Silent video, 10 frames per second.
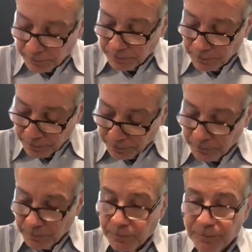
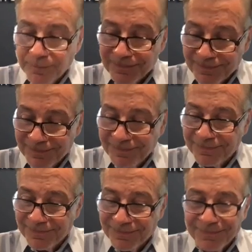
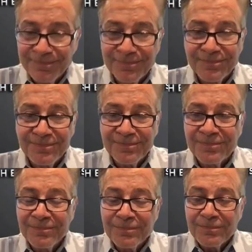
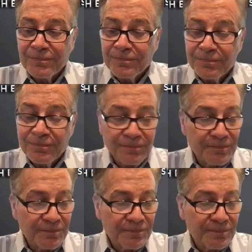
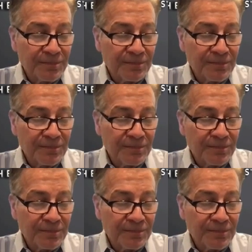The person shown says nothing.